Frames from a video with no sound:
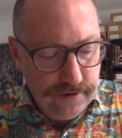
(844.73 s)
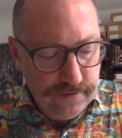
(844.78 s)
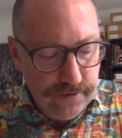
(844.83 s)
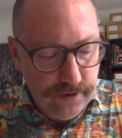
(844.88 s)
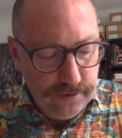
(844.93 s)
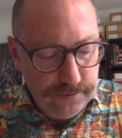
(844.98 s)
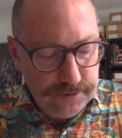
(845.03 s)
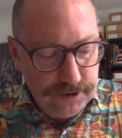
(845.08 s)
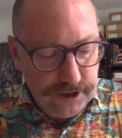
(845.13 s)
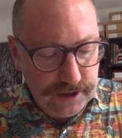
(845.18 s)
of
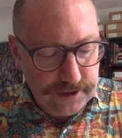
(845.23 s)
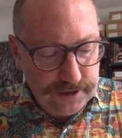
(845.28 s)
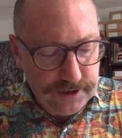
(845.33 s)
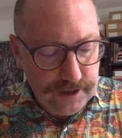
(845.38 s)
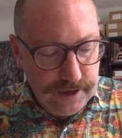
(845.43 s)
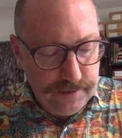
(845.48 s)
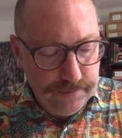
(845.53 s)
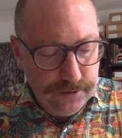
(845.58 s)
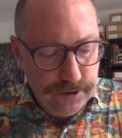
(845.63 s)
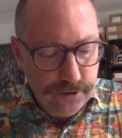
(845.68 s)
objects
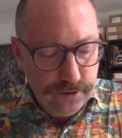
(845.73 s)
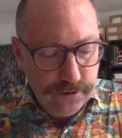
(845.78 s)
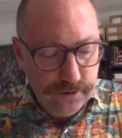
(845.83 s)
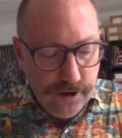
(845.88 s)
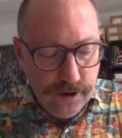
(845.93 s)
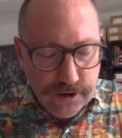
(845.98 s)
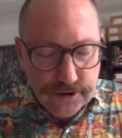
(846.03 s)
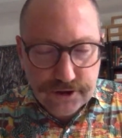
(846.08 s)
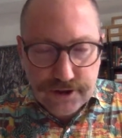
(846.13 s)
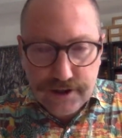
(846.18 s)
and pure
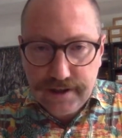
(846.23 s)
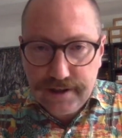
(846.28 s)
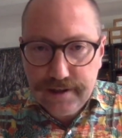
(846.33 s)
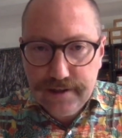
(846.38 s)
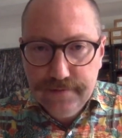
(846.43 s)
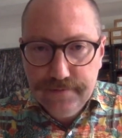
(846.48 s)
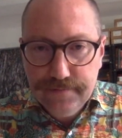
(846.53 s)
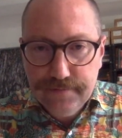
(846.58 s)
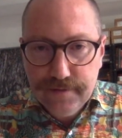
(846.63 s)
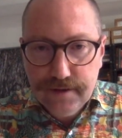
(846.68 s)
logic
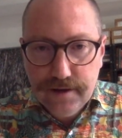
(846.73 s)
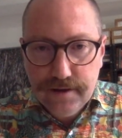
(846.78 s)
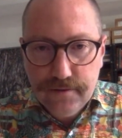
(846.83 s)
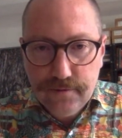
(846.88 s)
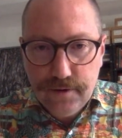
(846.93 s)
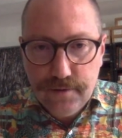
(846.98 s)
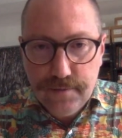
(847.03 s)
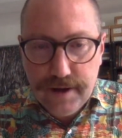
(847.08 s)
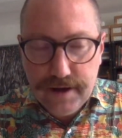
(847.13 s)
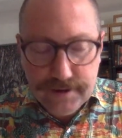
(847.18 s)

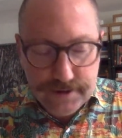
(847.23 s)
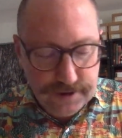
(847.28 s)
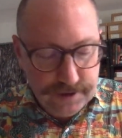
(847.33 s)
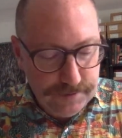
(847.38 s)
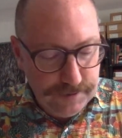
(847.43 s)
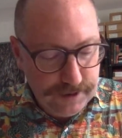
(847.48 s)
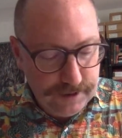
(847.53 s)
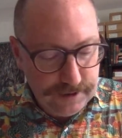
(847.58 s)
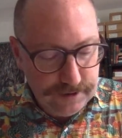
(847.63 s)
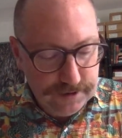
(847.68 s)
remains to
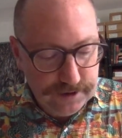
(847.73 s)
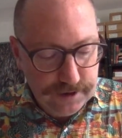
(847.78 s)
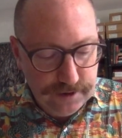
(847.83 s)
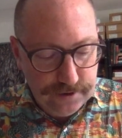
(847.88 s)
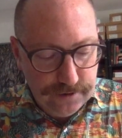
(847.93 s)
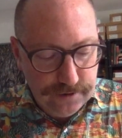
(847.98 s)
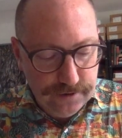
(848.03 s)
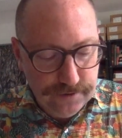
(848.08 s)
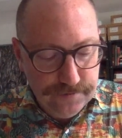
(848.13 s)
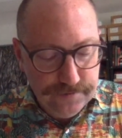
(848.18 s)
be
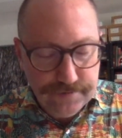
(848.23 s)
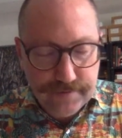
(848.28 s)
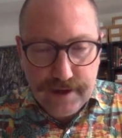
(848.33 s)
considered.